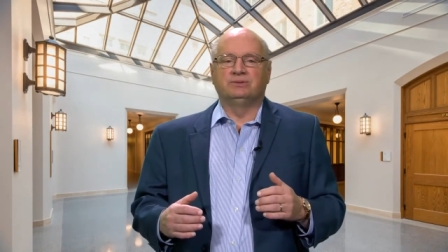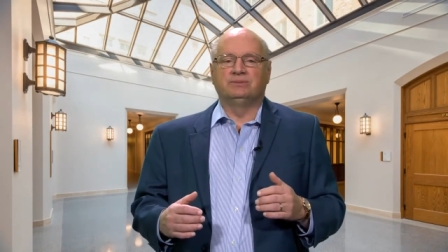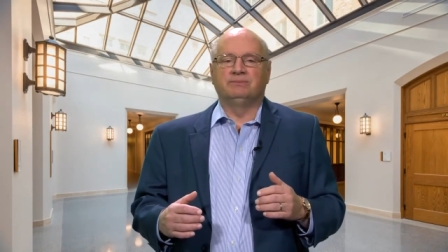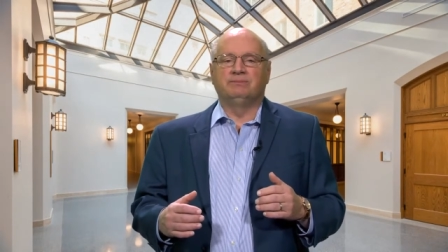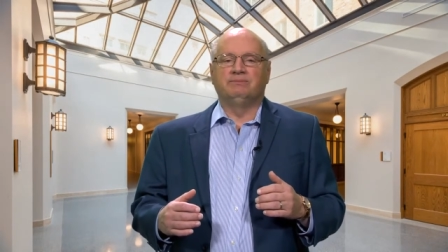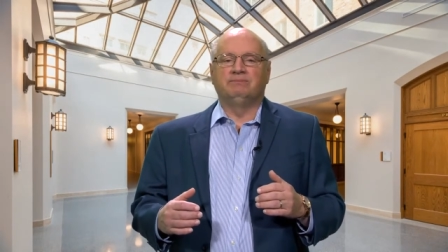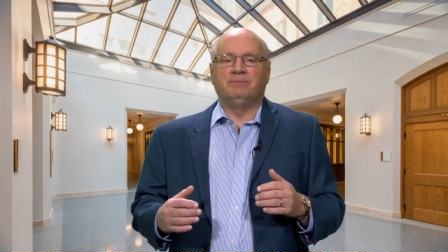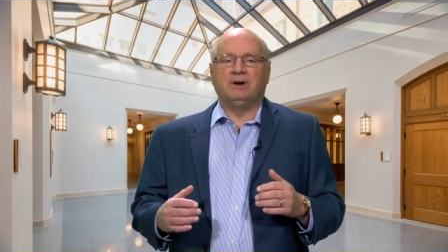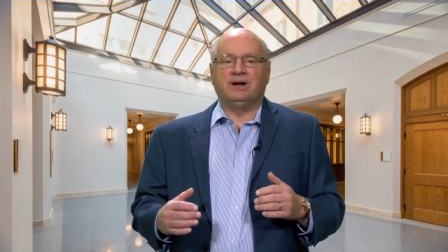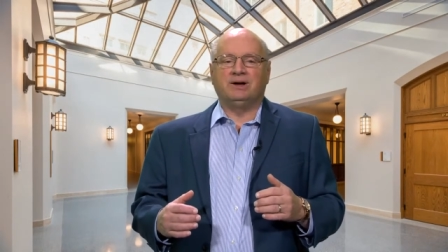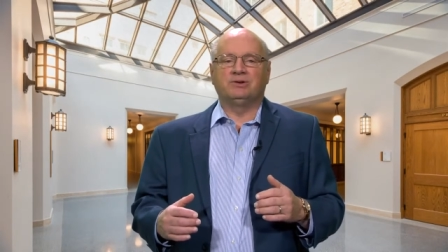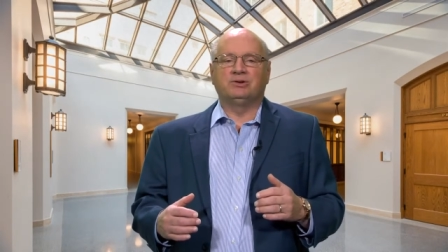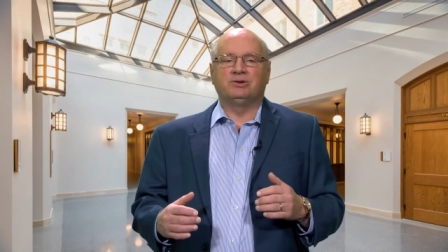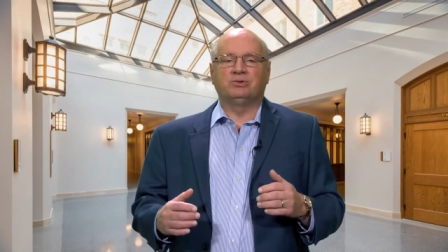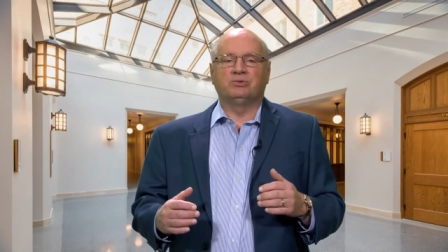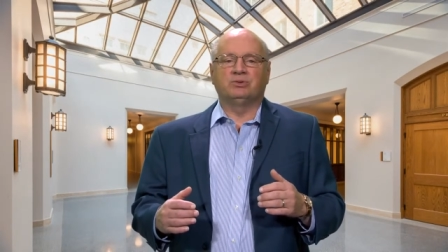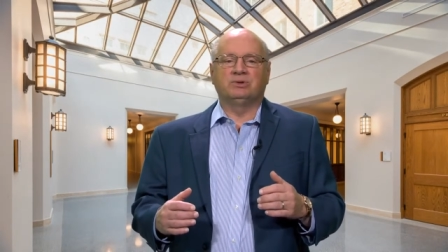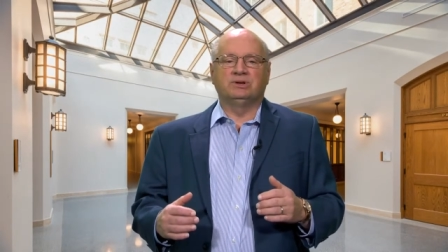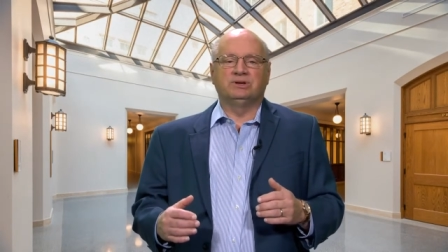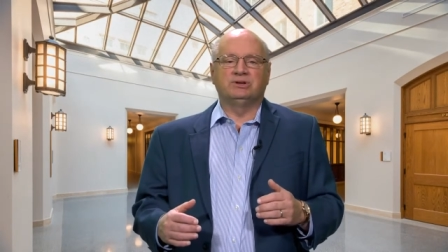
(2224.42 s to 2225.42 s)
modern
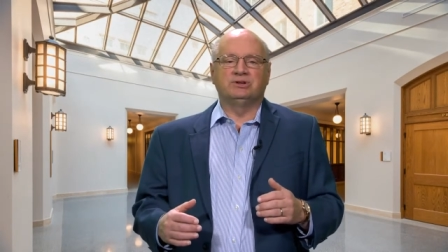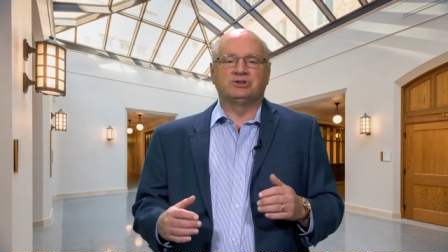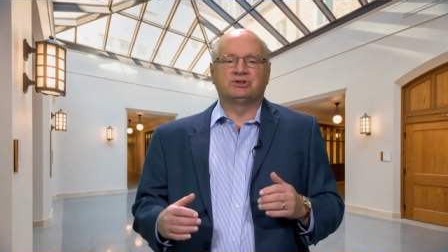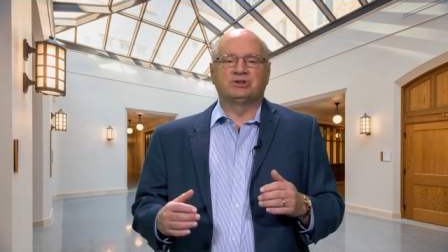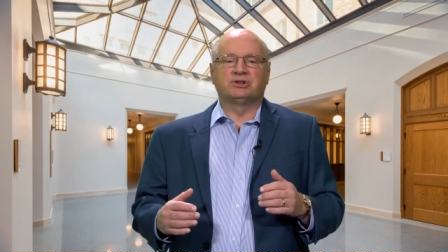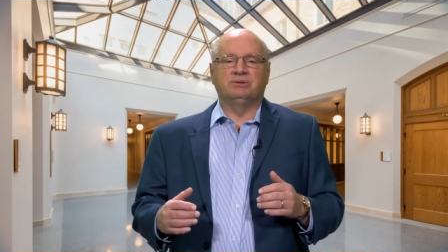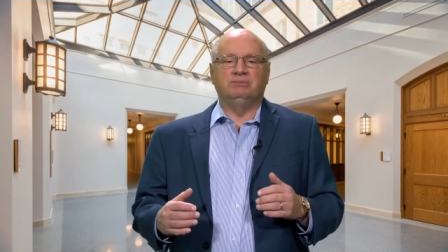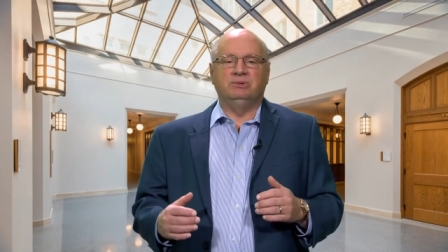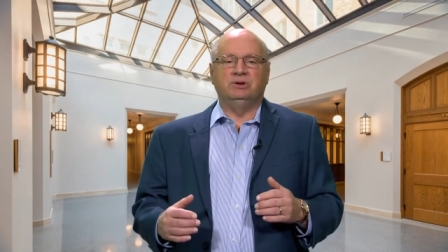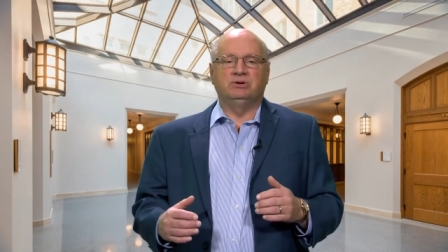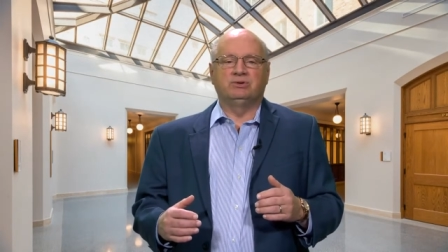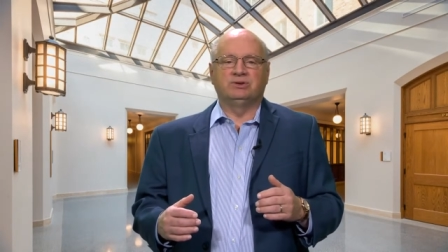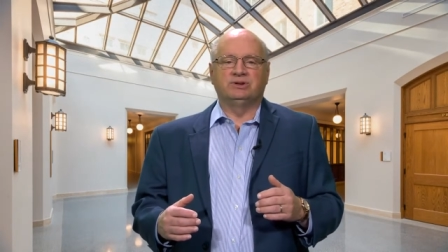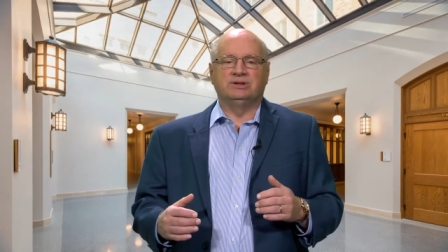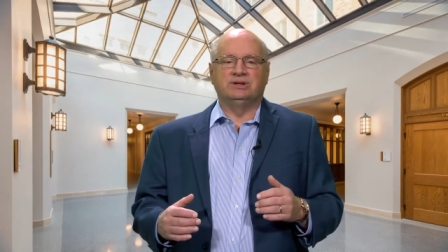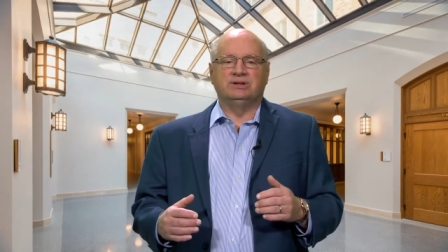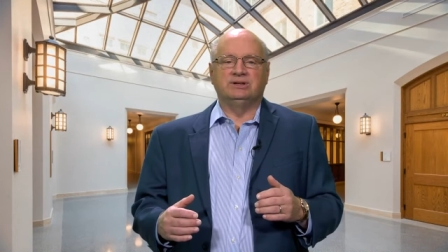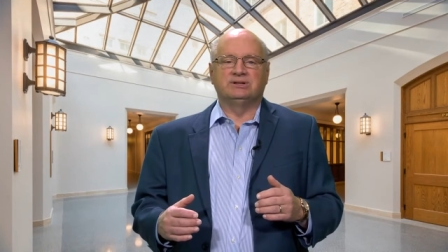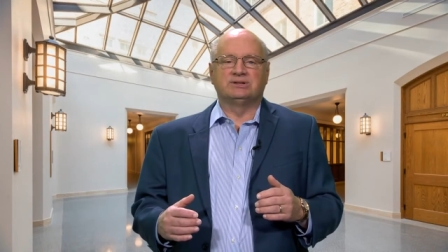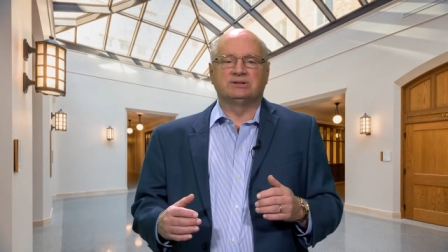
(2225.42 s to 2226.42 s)
religious
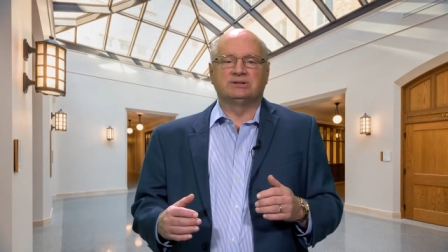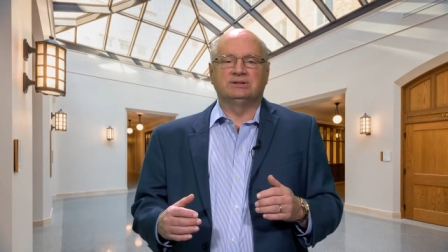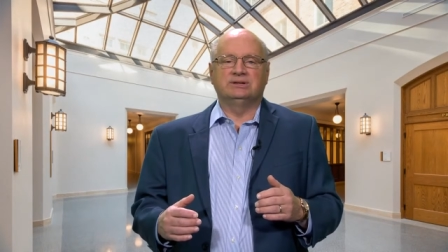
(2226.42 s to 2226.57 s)
communities,